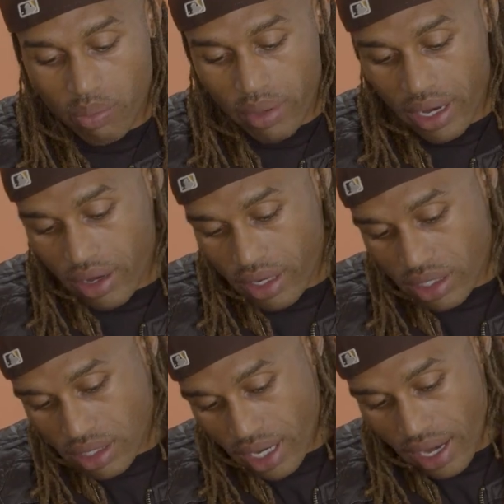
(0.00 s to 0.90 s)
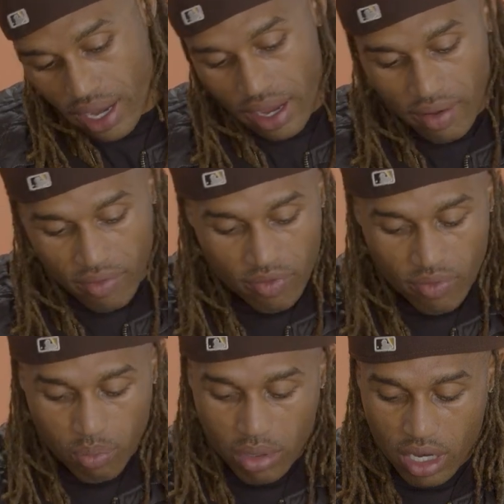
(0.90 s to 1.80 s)
Bearings I have
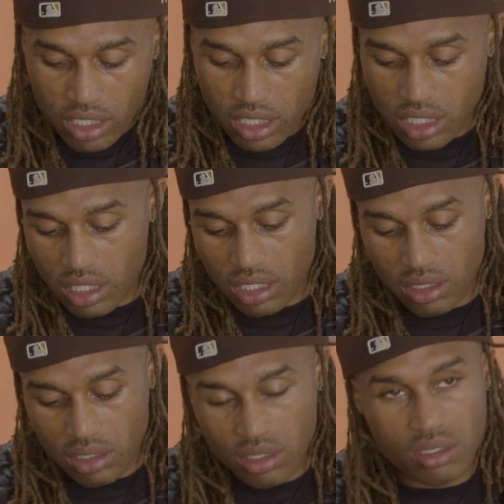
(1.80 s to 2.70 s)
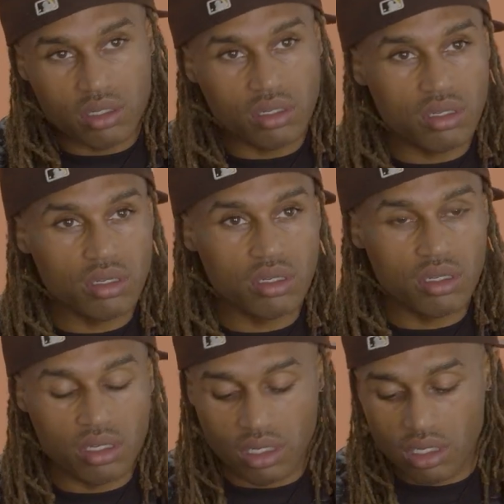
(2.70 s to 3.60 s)
Bronson,
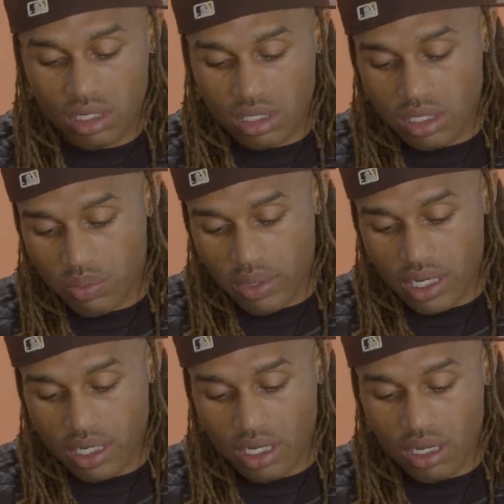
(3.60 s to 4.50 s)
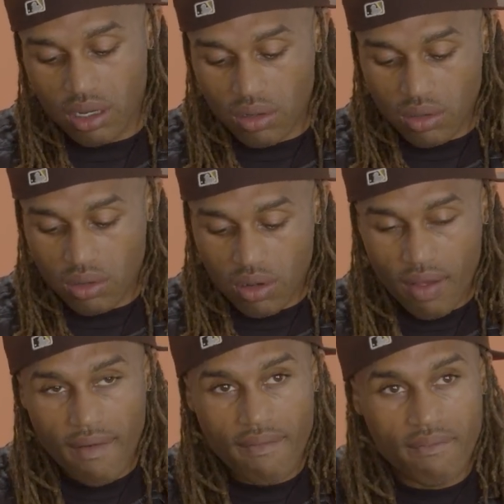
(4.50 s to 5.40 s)
Speedco.
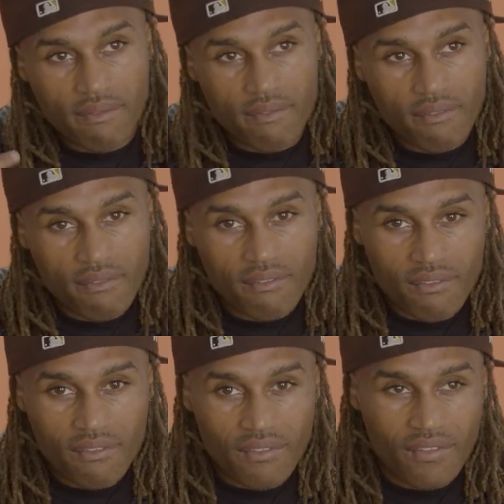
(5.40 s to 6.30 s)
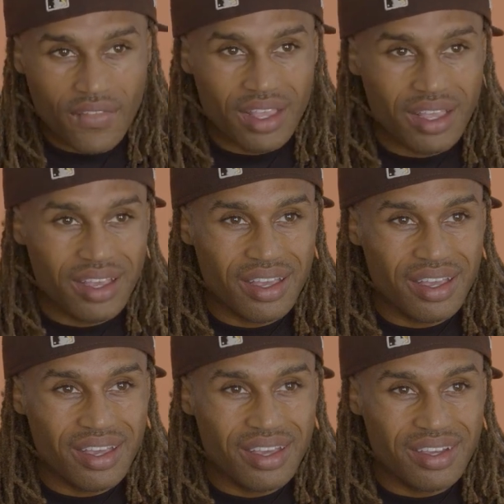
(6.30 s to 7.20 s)
Do
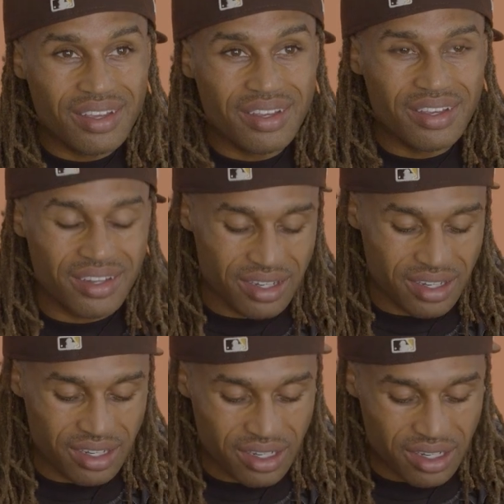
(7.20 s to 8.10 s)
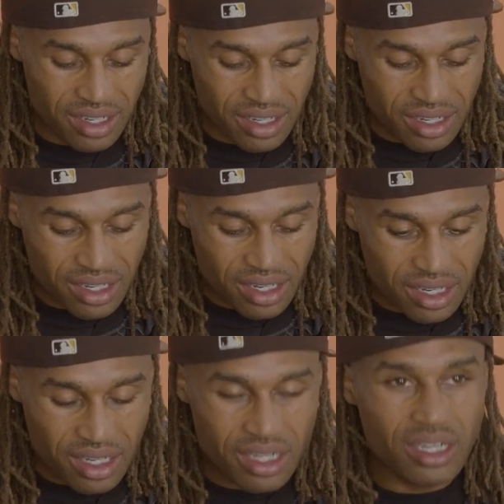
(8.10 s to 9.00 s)
you, pop, the shields off or leave the
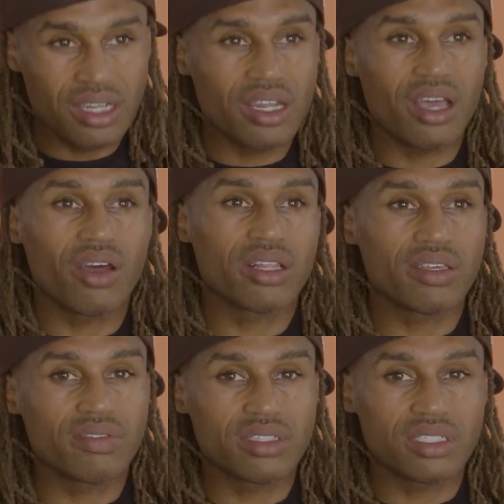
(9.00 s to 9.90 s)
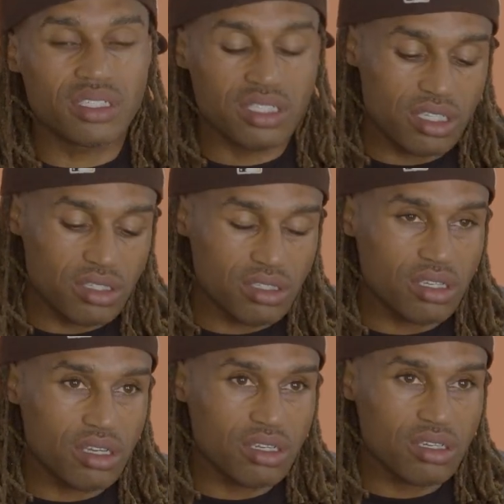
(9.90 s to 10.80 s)
shields on? No, I leave the shields
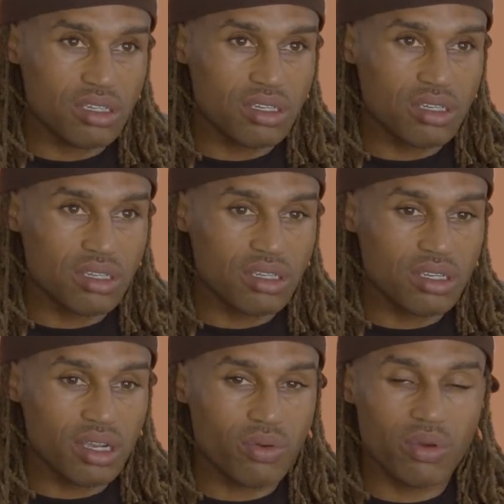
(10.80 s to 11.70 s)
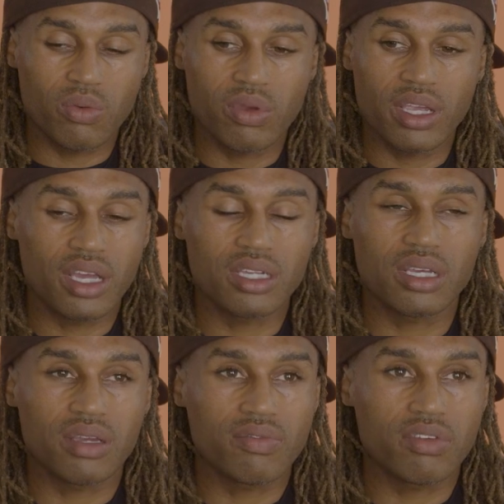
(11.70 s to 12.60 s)
on. Okay. we ain't got
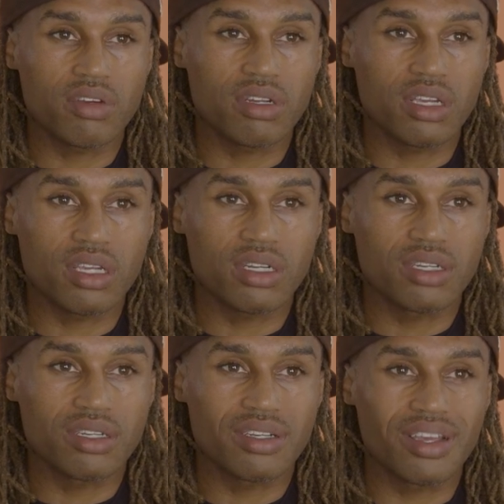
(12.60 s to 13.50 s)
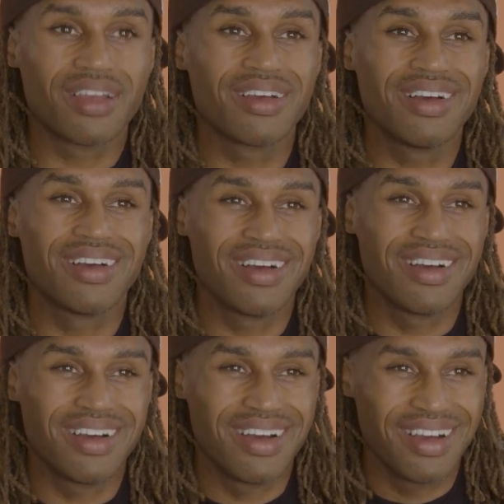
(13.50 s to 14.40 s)
time for all
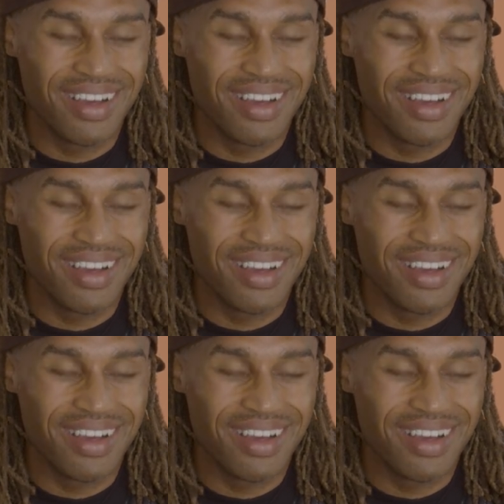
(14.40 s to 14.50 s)
that.